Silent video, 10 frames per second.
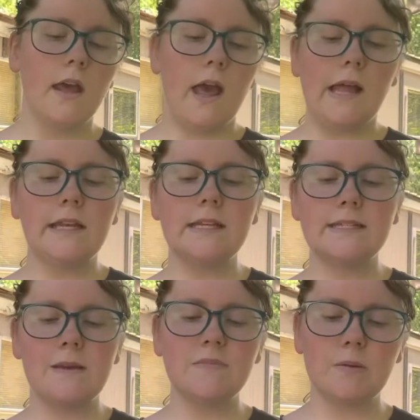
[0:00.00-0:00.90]
and he
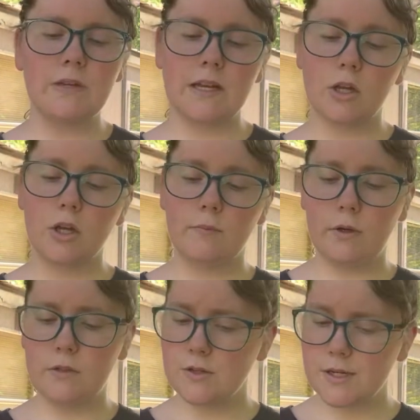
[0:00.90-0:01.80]
seemed to be in a good
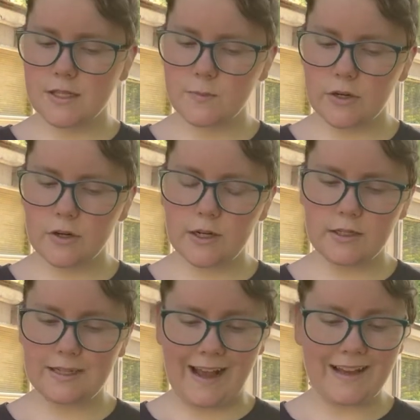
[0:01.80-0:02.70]
mood during this period?
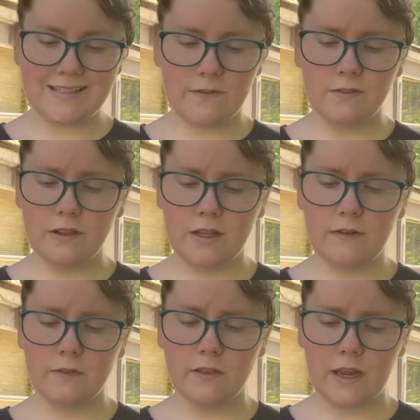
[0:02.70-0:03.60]
Yeah, definitely.
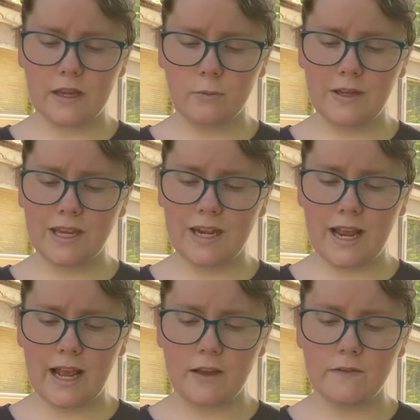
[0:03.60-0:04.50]
For like a week and a
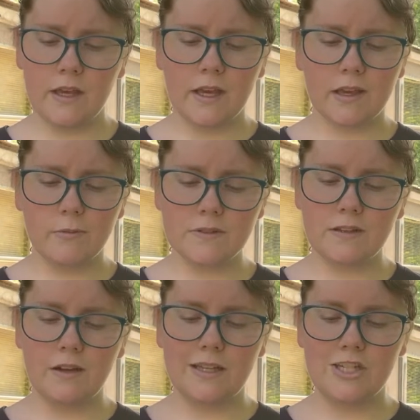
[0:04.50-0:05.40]
half, he was
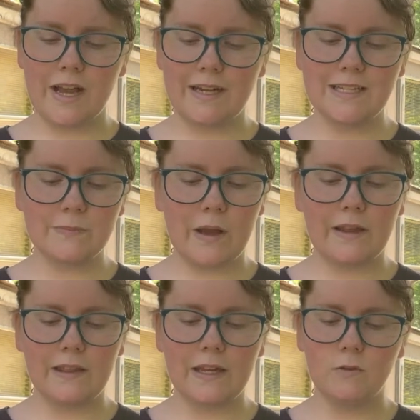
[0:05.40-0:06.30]
good, chatty,
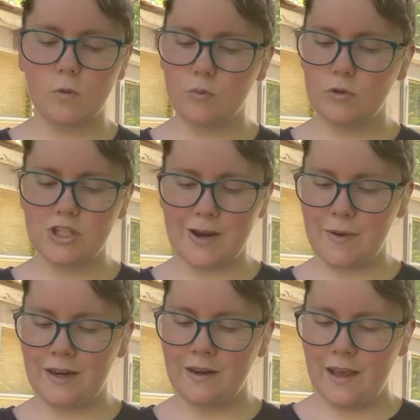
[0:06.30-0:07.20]
smiley, normal
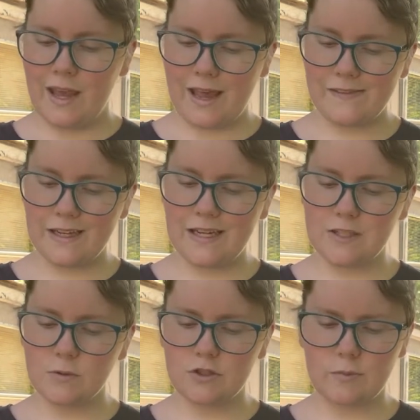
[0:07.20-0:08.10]
Jamie, and then he
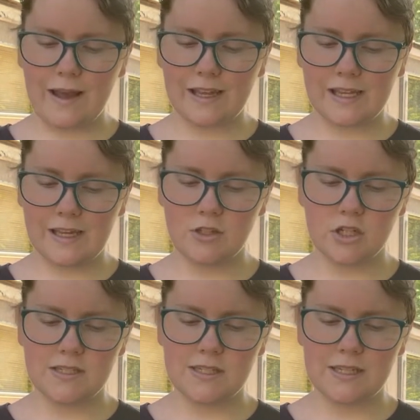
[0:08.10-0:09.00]
switched back again
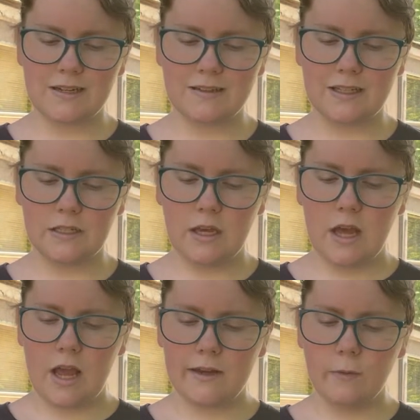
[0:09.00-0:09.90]
just as suddenly.
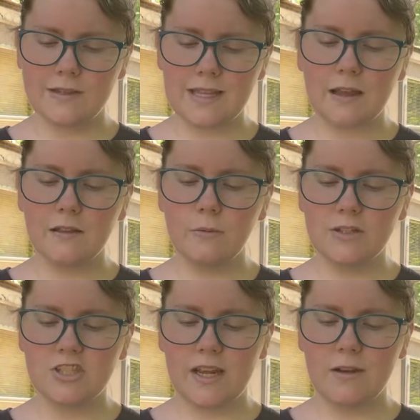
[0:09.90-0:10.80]
I know exactly
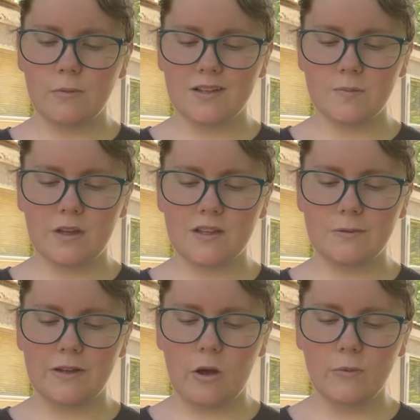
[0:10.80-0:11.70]
which day it was because
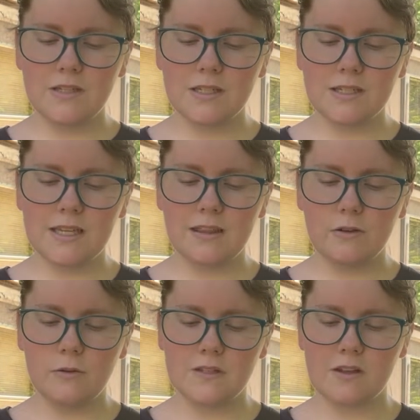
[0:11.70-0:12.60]
we all went to see the
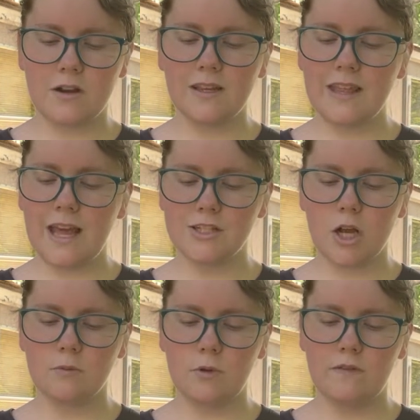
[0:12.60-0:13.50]
new Sonic the
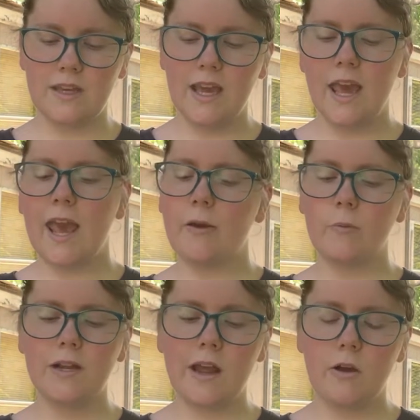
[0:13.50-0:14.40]
Hedgehog movie and
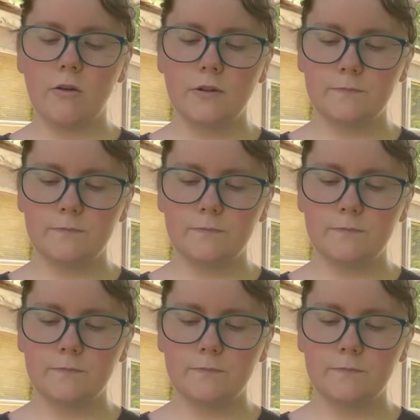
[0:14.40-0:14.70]
went out